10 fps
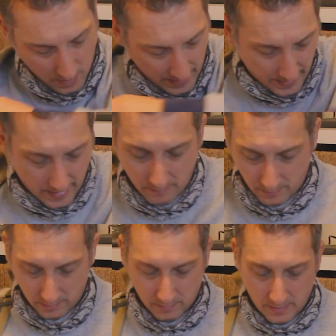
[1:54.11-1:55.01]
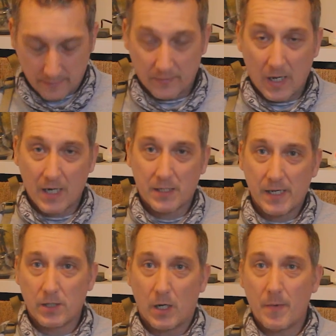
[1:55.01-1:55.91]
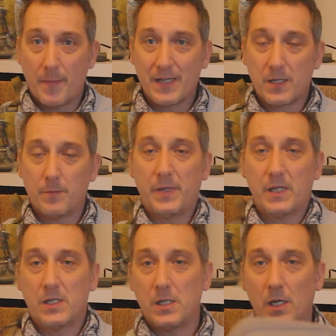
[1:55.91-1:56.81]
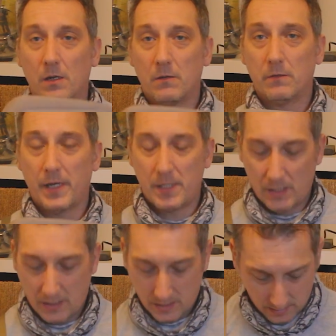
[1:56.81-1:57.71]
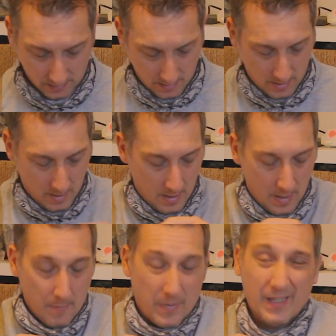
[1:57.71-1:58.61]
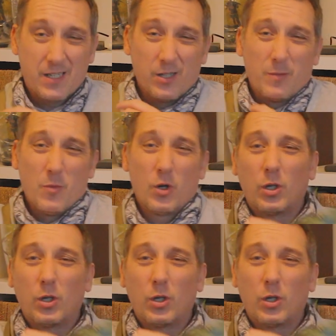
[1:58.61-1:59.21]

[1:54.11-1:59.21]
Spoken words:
point it around, and I've got access to all my bits and pieces here. Nice and easy. But let's look more